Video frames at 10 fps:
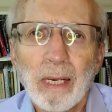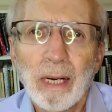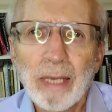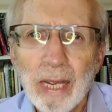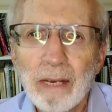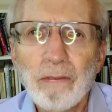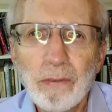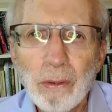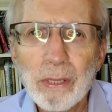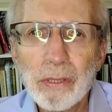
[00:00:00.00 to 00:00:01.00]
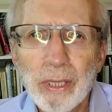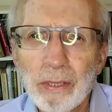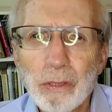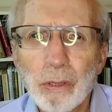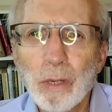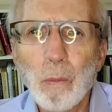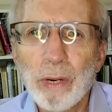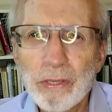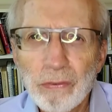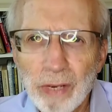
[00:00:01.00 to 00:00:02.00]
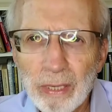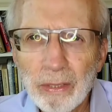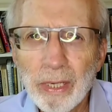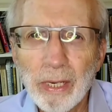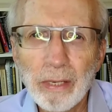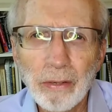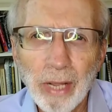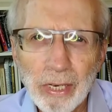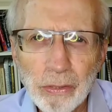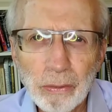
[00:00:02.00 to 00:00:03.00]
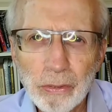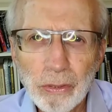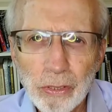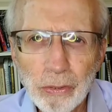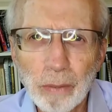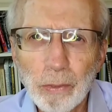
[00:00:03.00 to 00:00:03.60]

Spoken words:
Again, focus on the term Westphalian international system.